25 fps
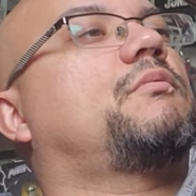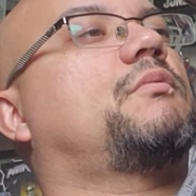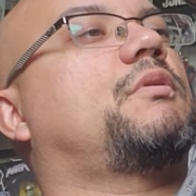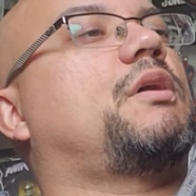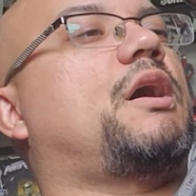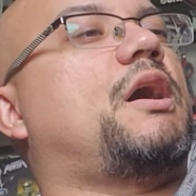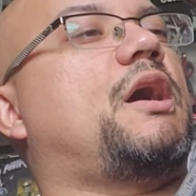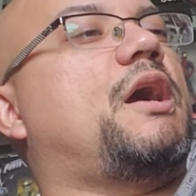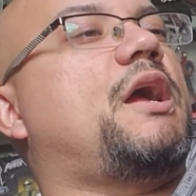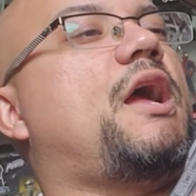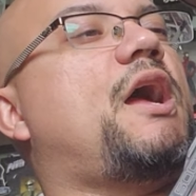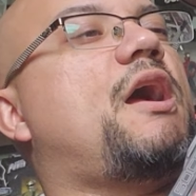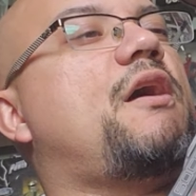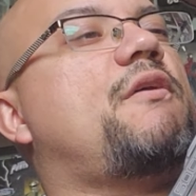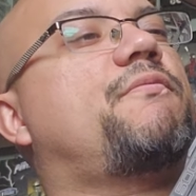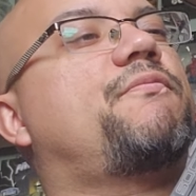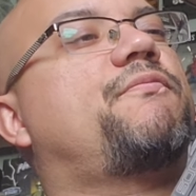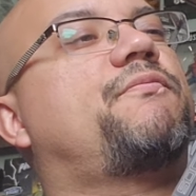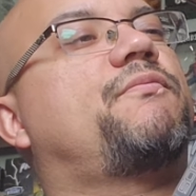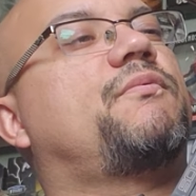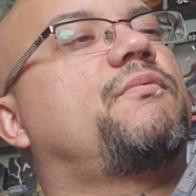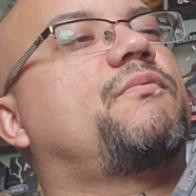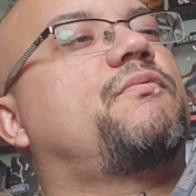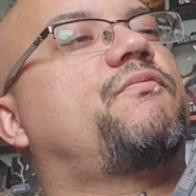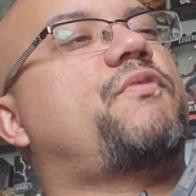I have
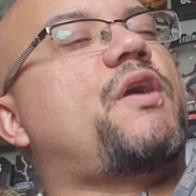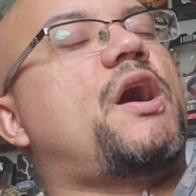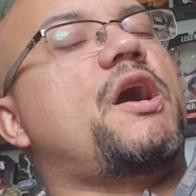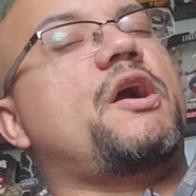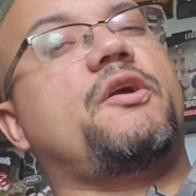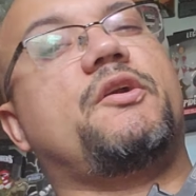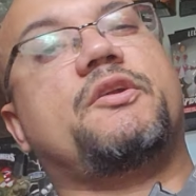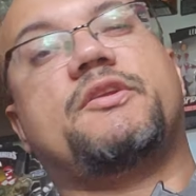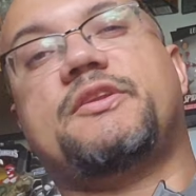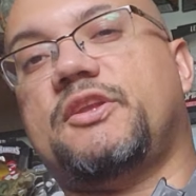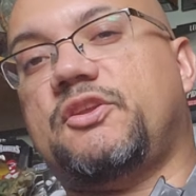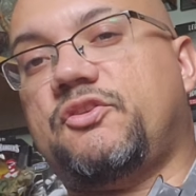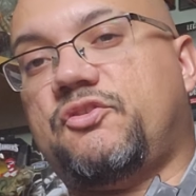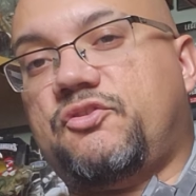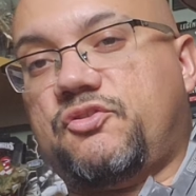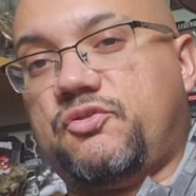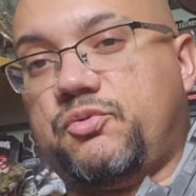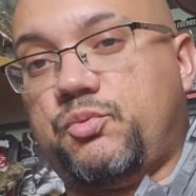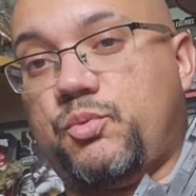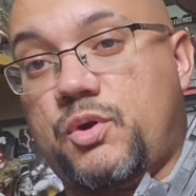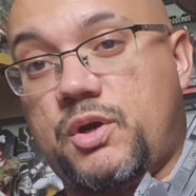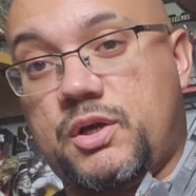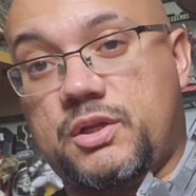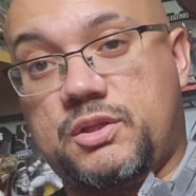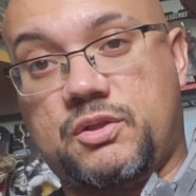fired this
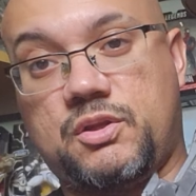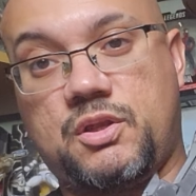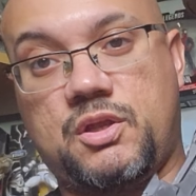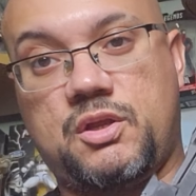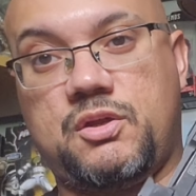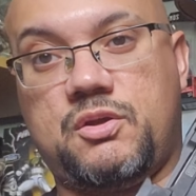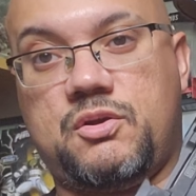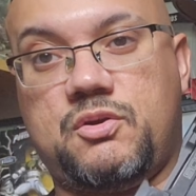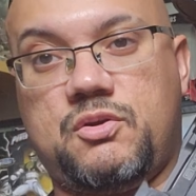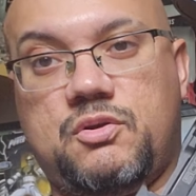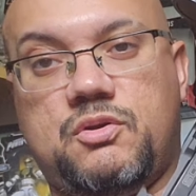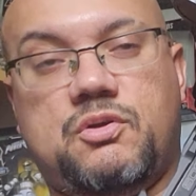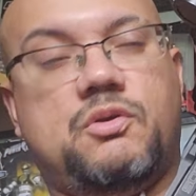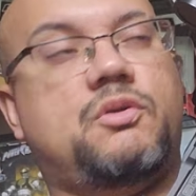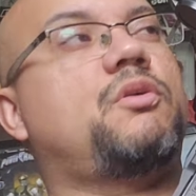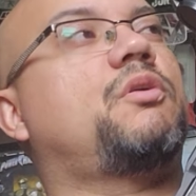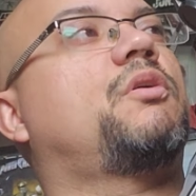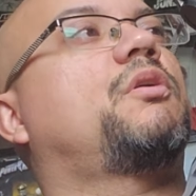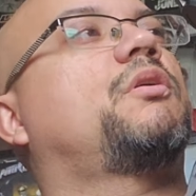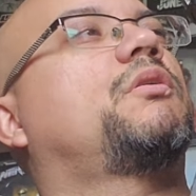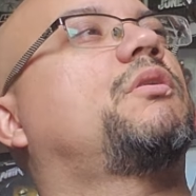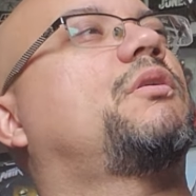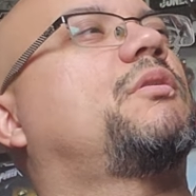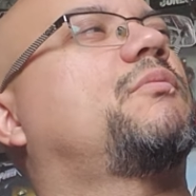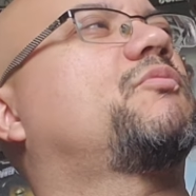one
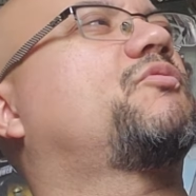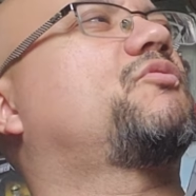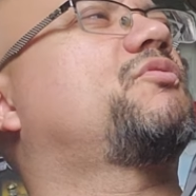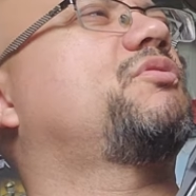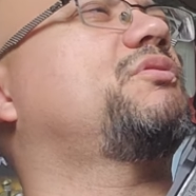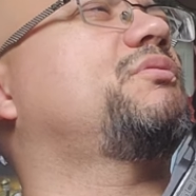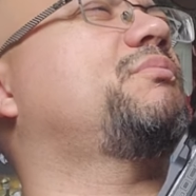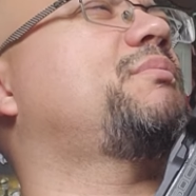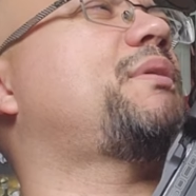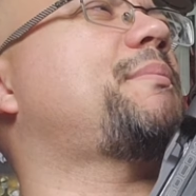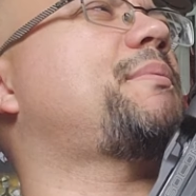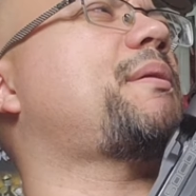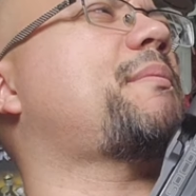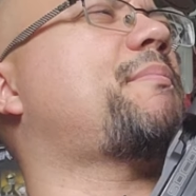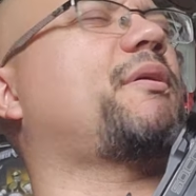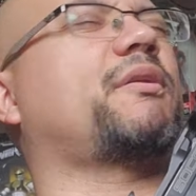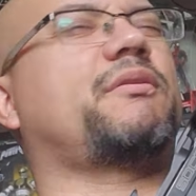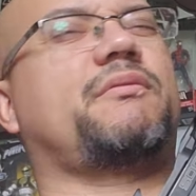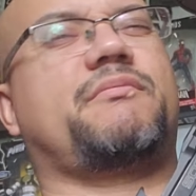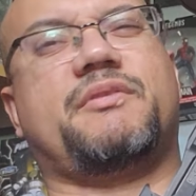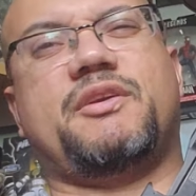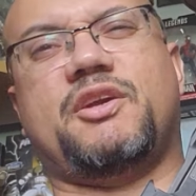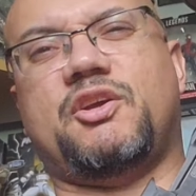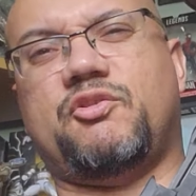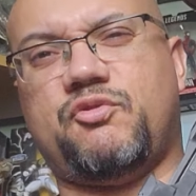to maybe about
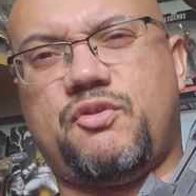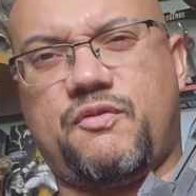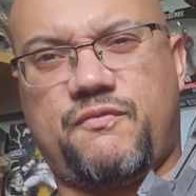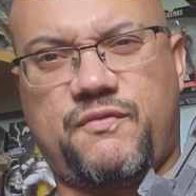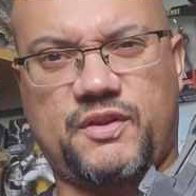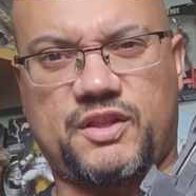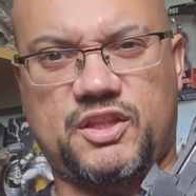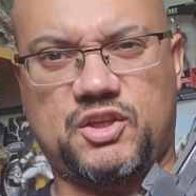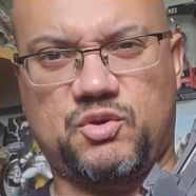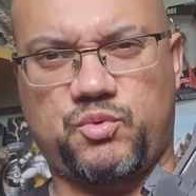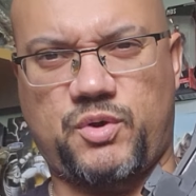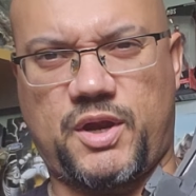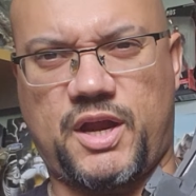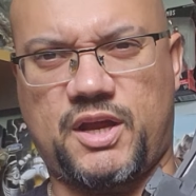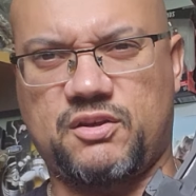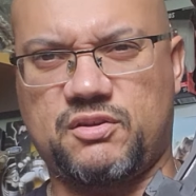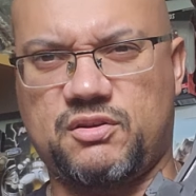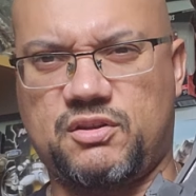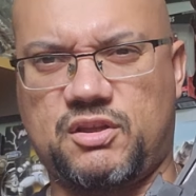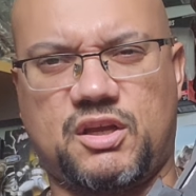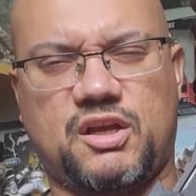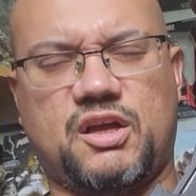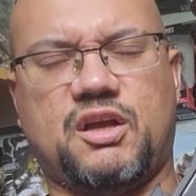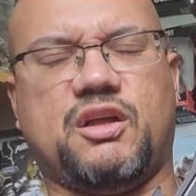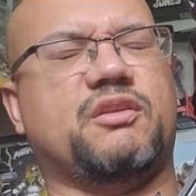
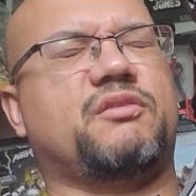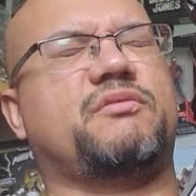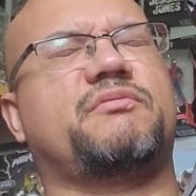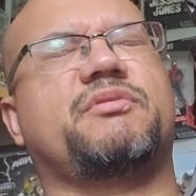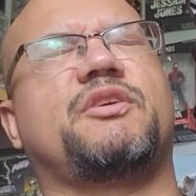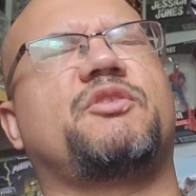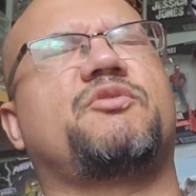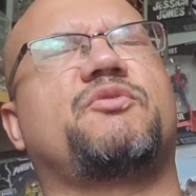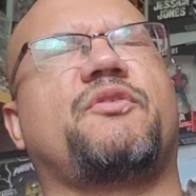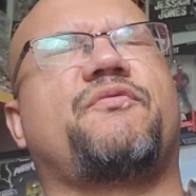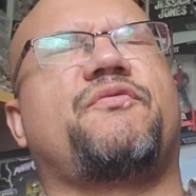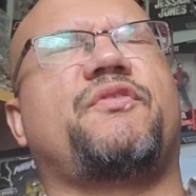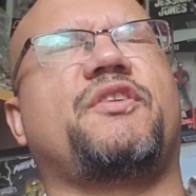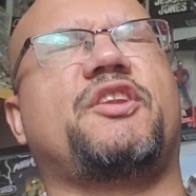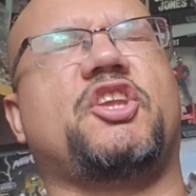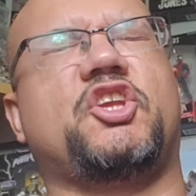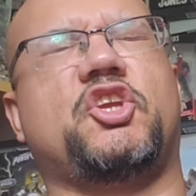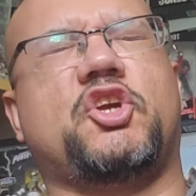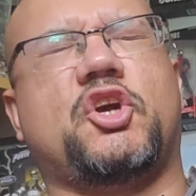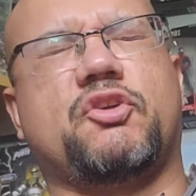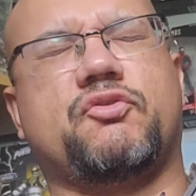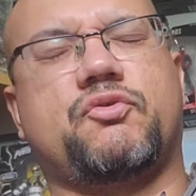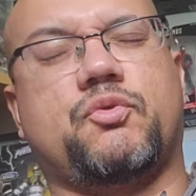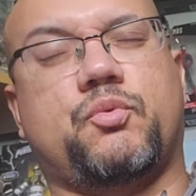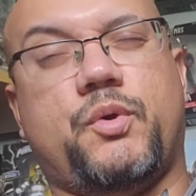350
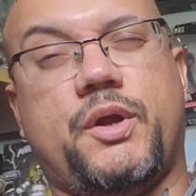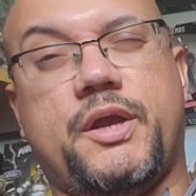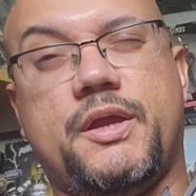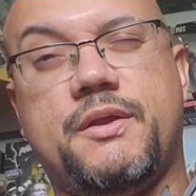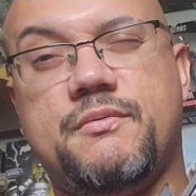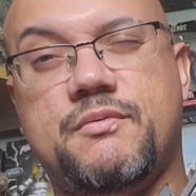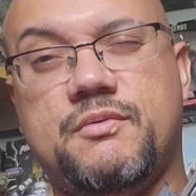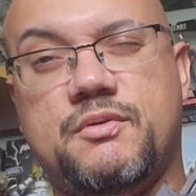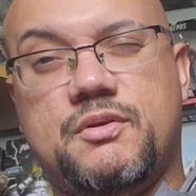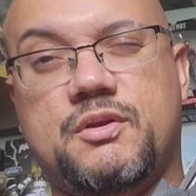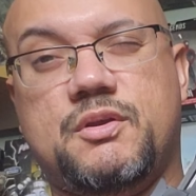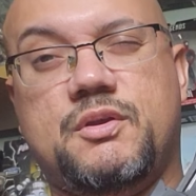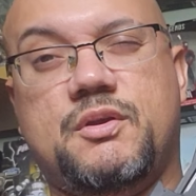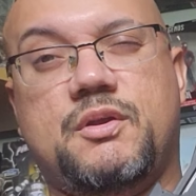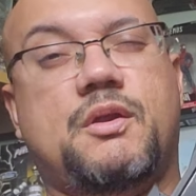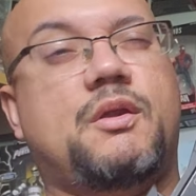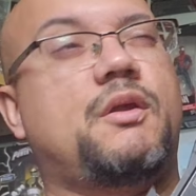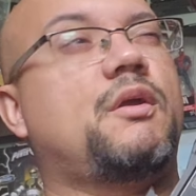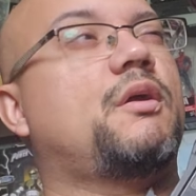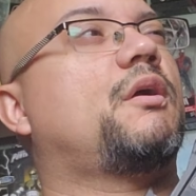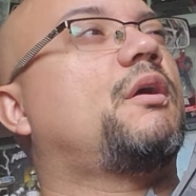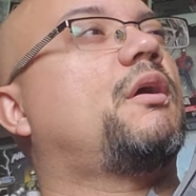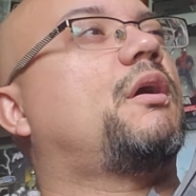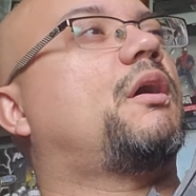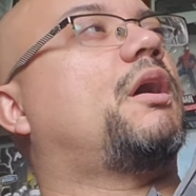yards away.
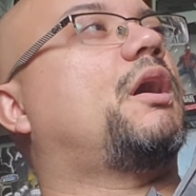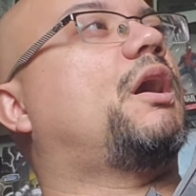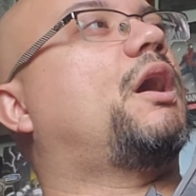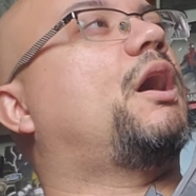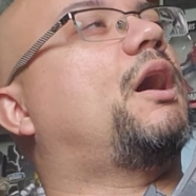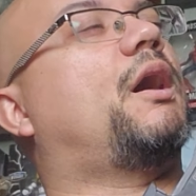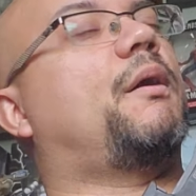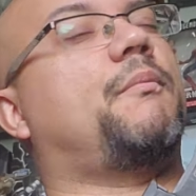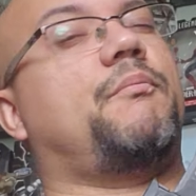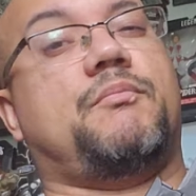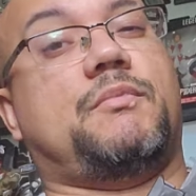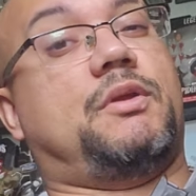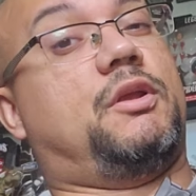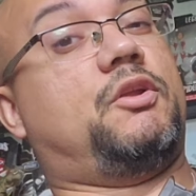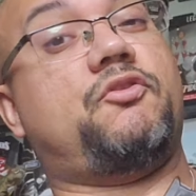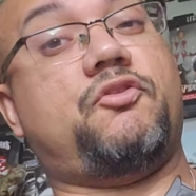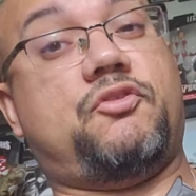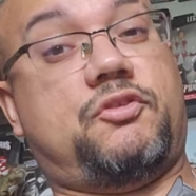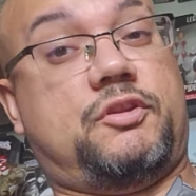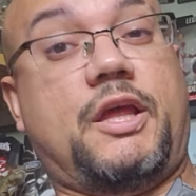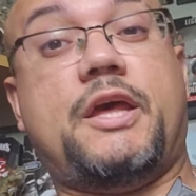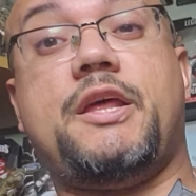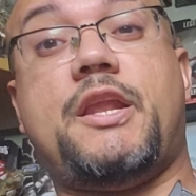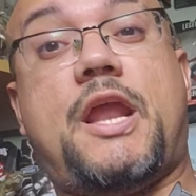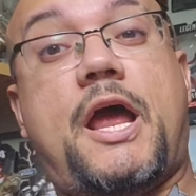It's
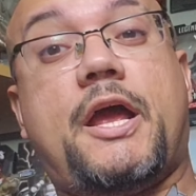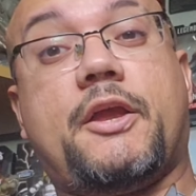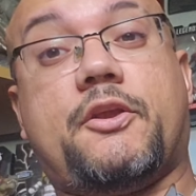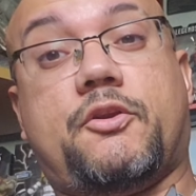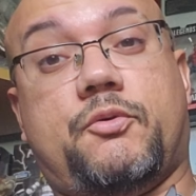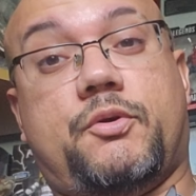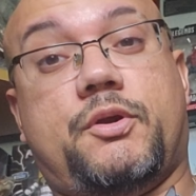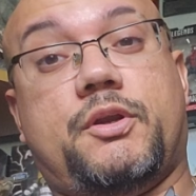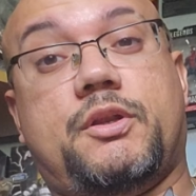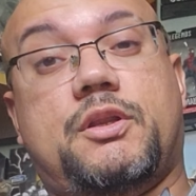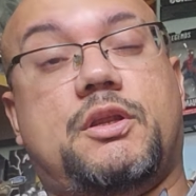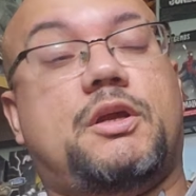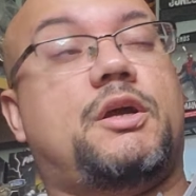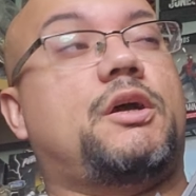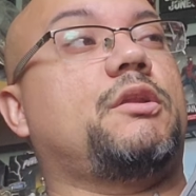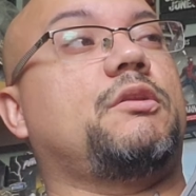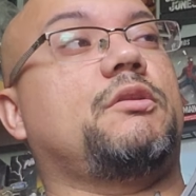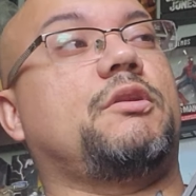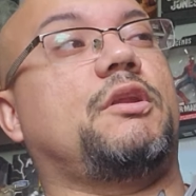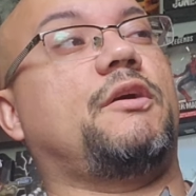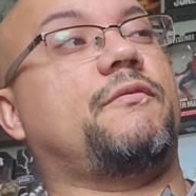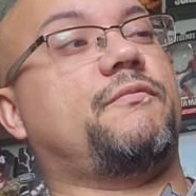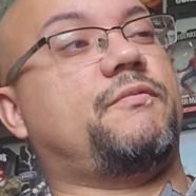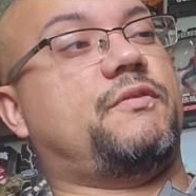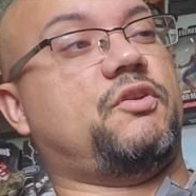dead accurate. I
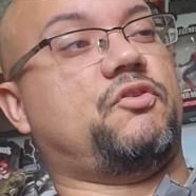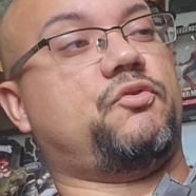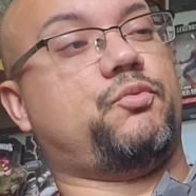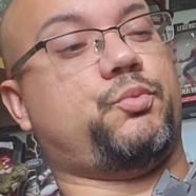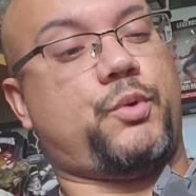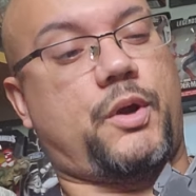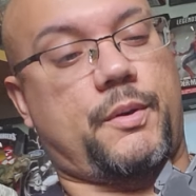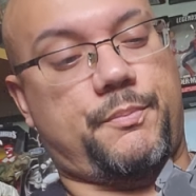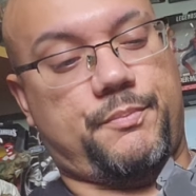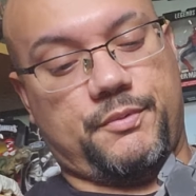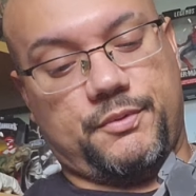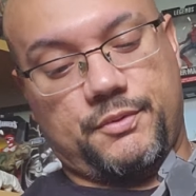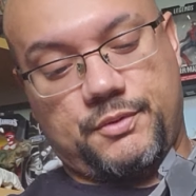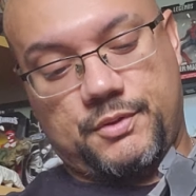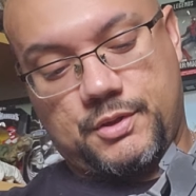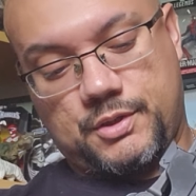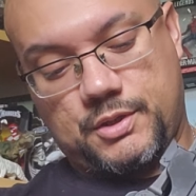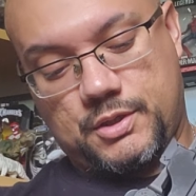love this weapon.